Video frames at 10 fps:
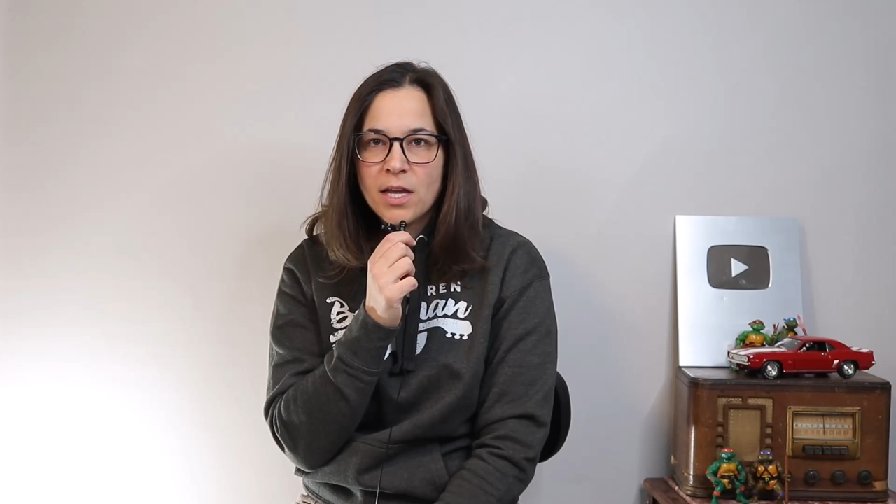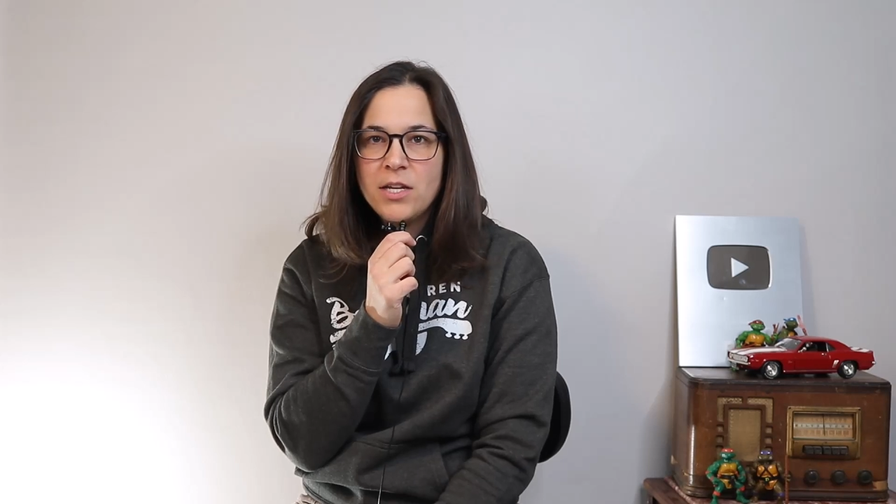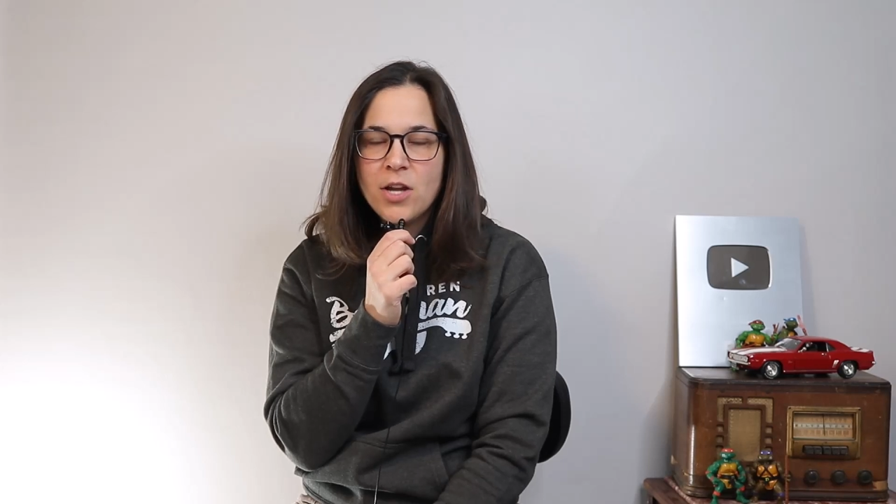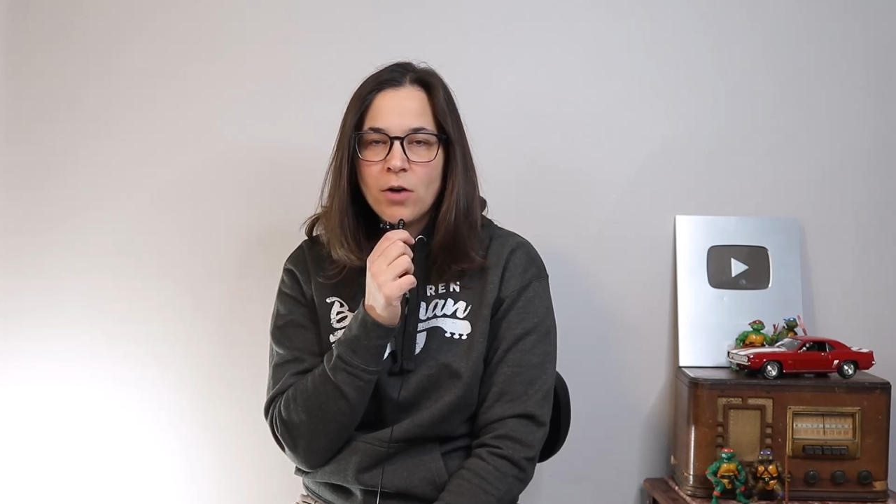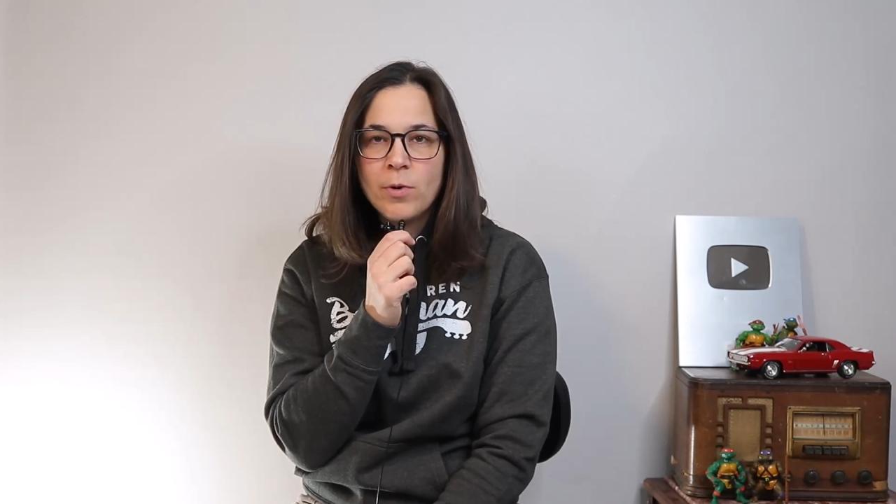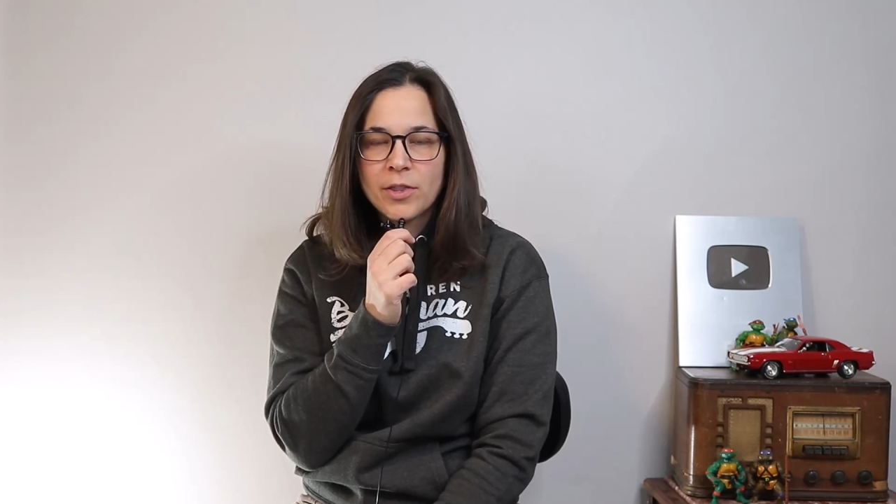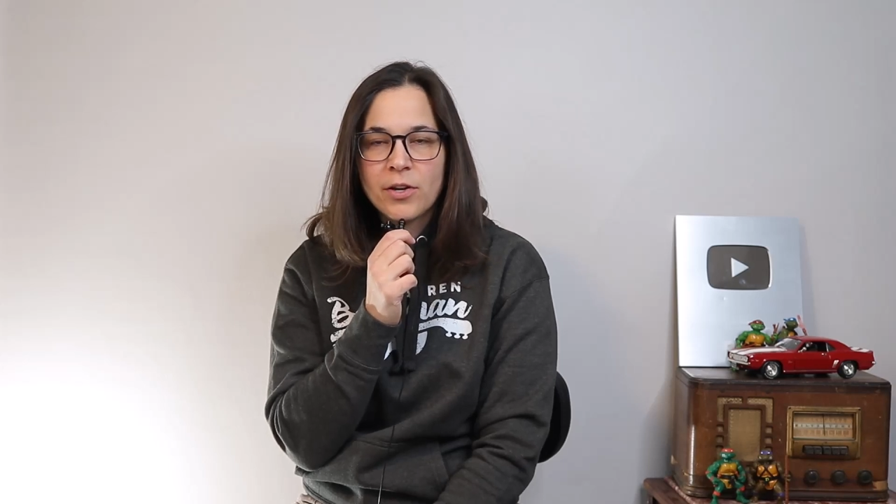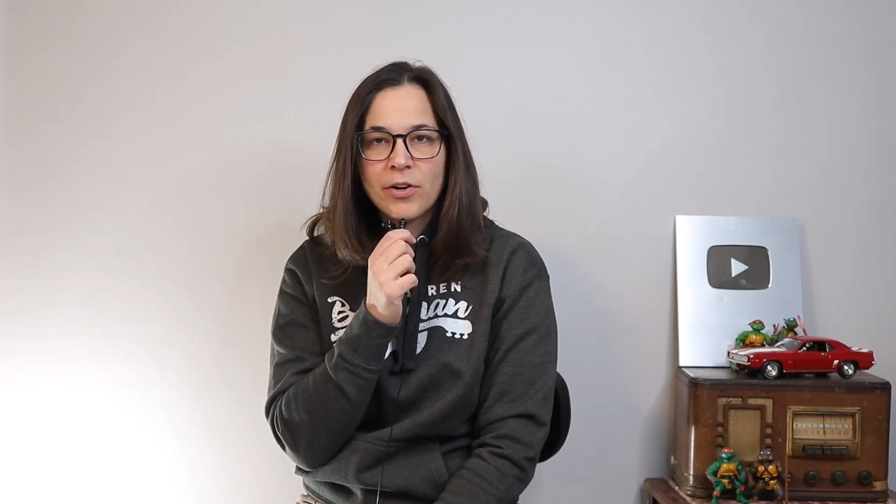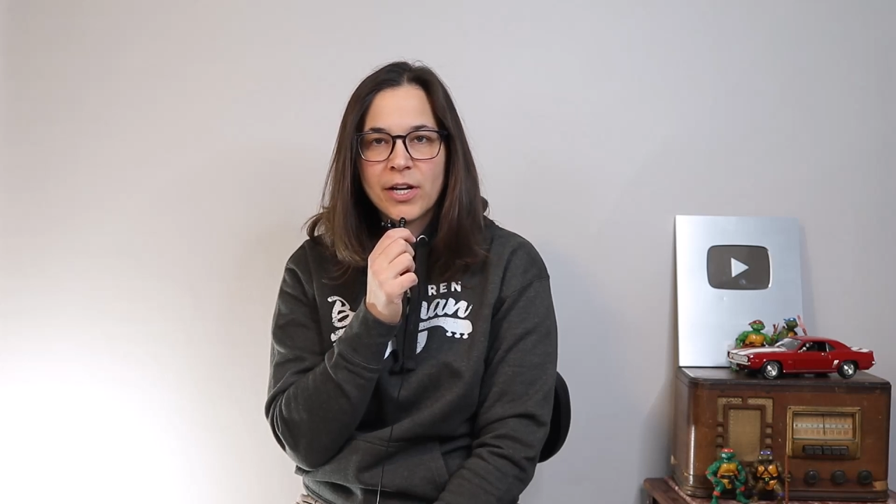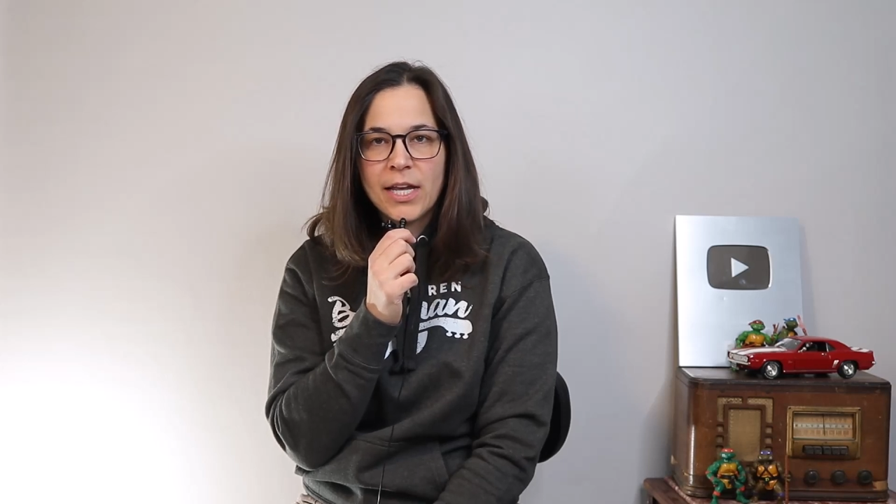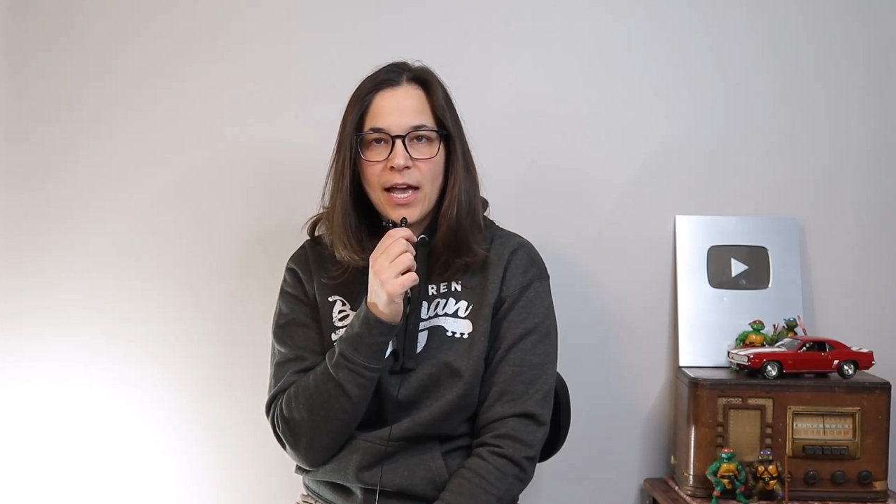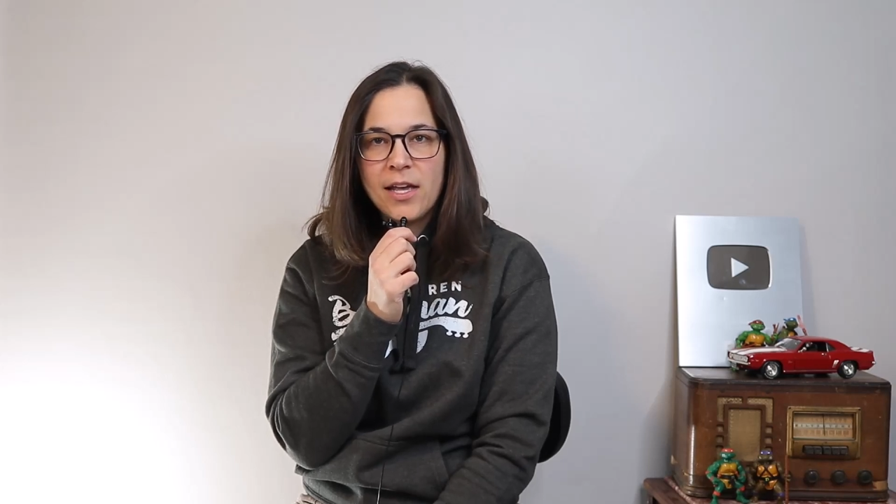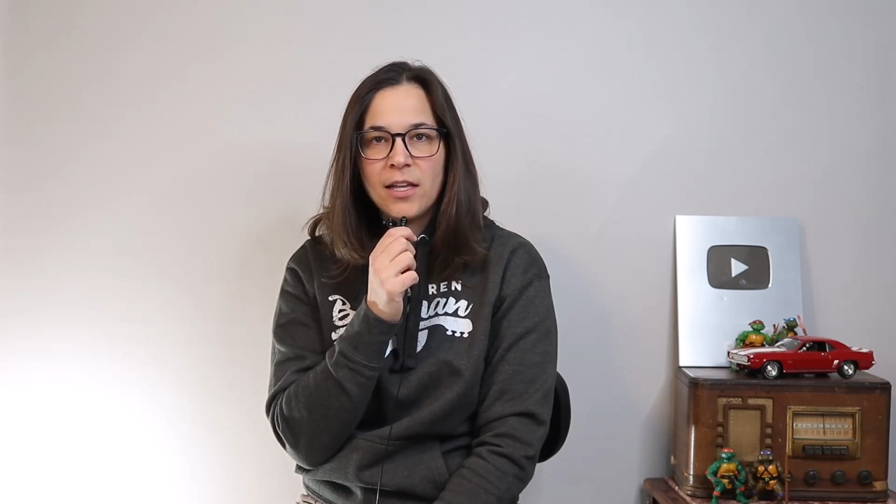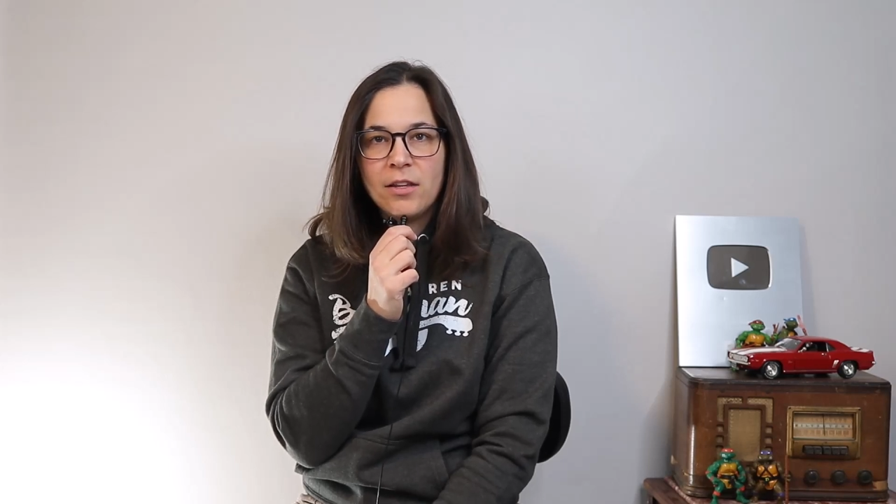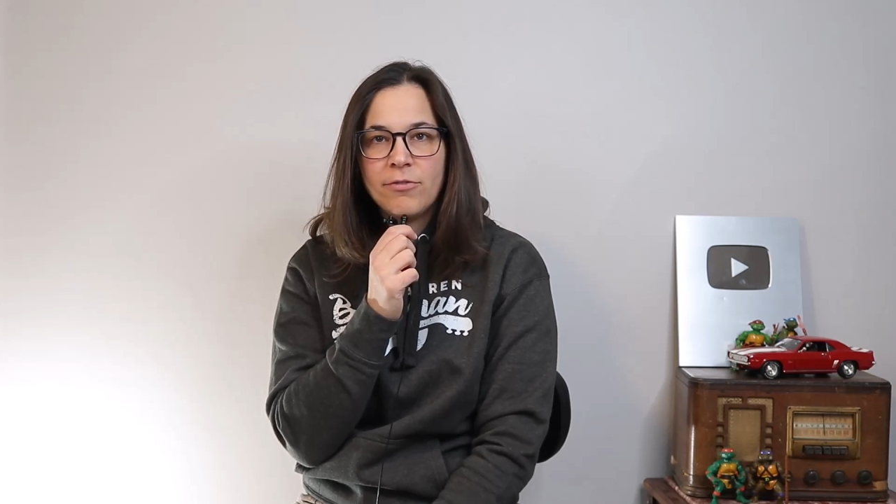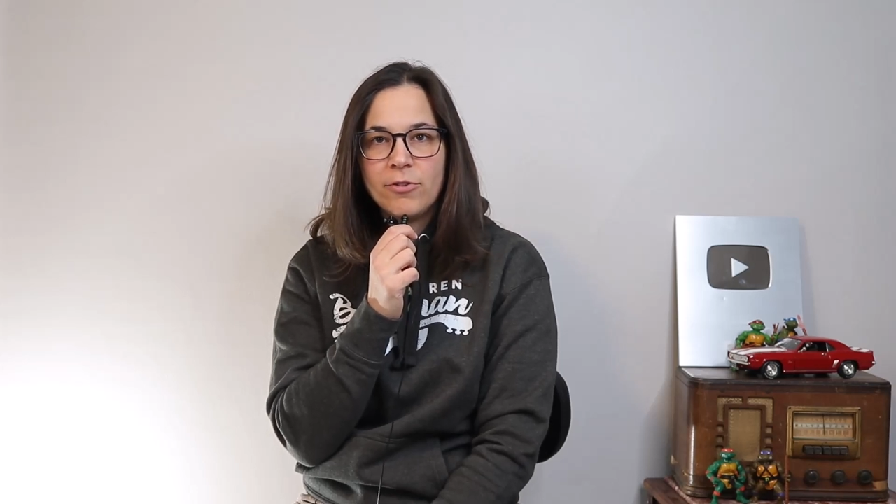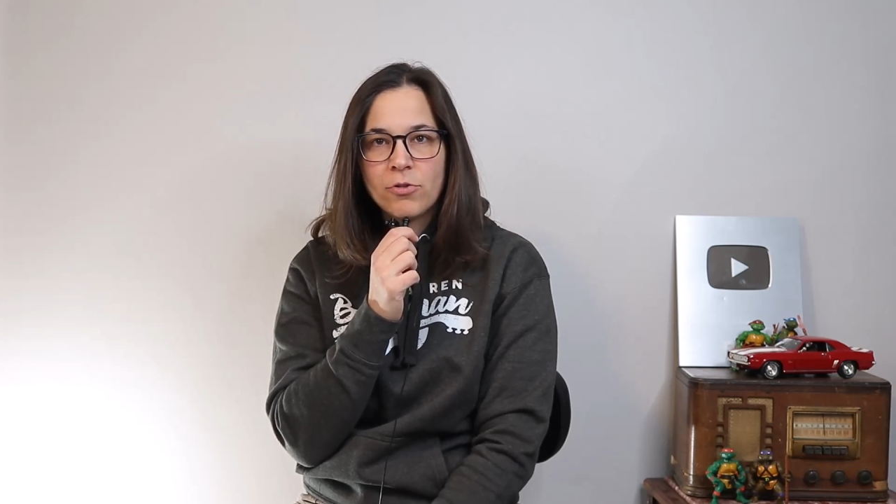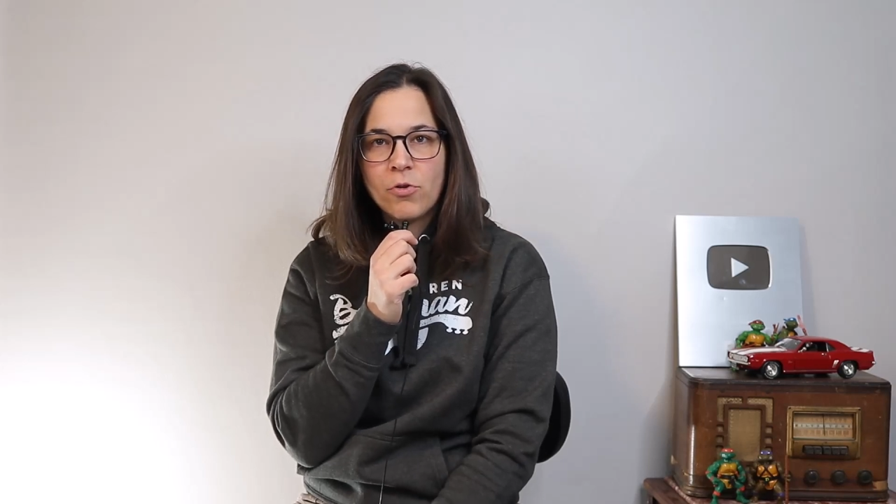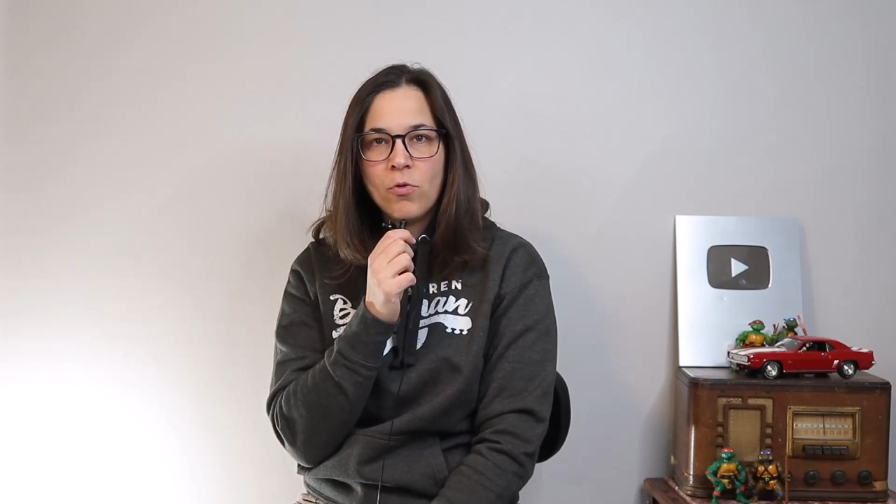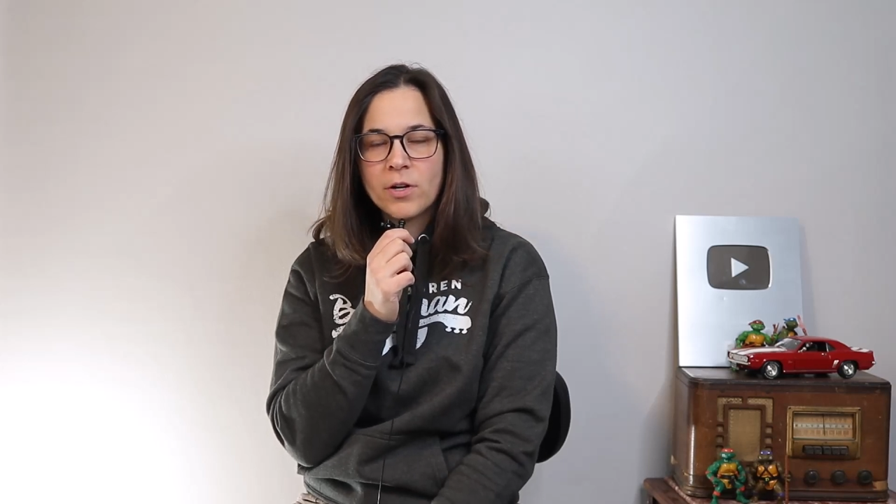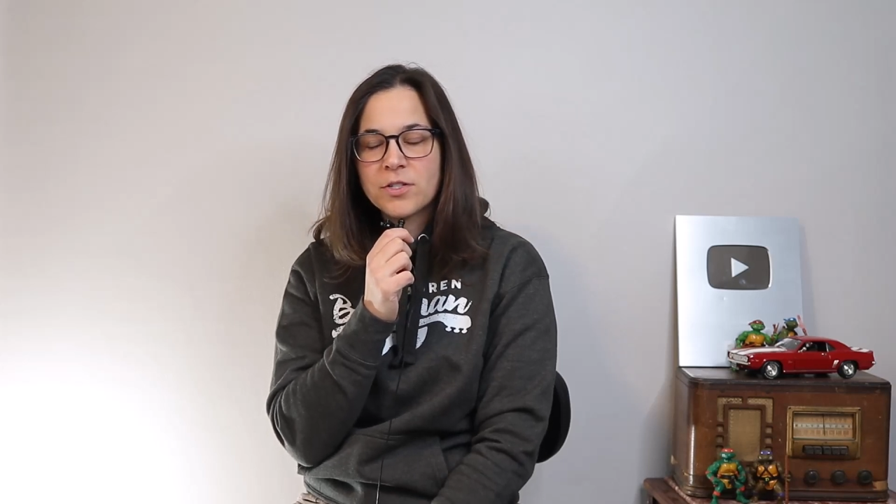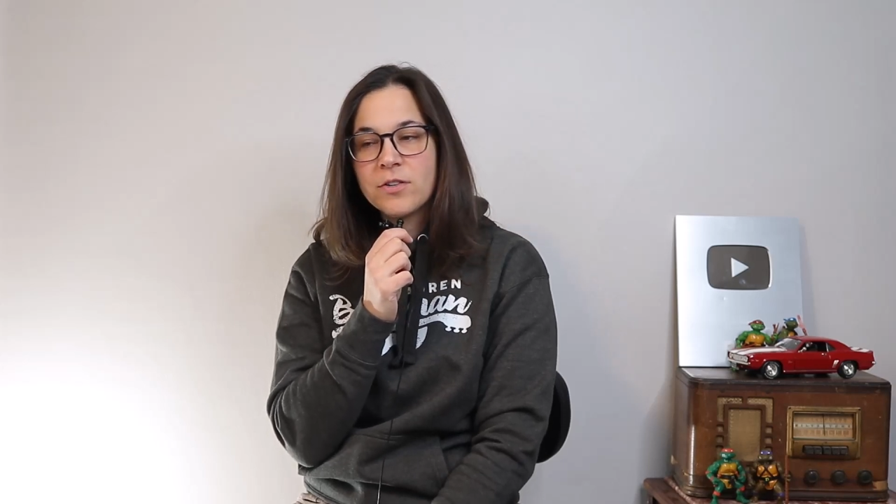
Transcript: They know what they're going to get in the full course.